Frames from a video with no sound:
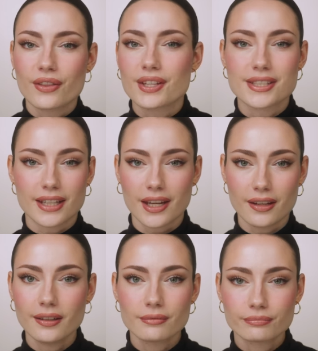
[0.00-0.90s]
on the
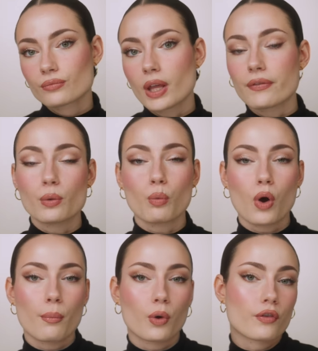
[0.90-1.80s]
skin if you
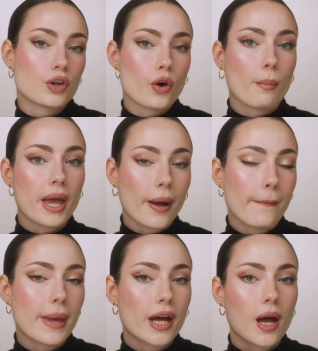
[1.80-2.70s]
want more of a no makeup
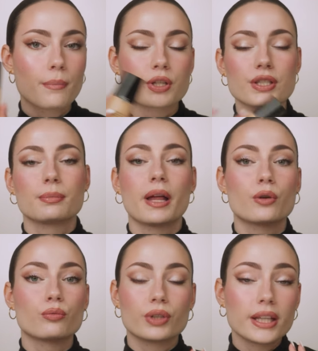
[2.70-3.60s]
makeup, just apply a
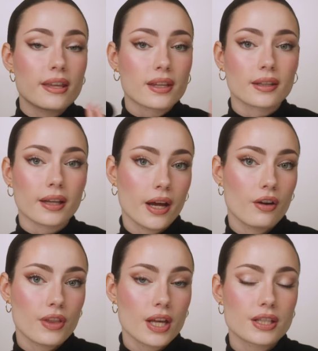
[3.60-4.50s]
really thin layer
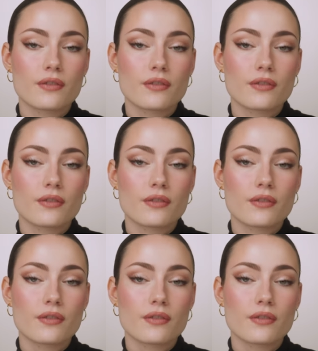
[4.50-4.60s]
of this.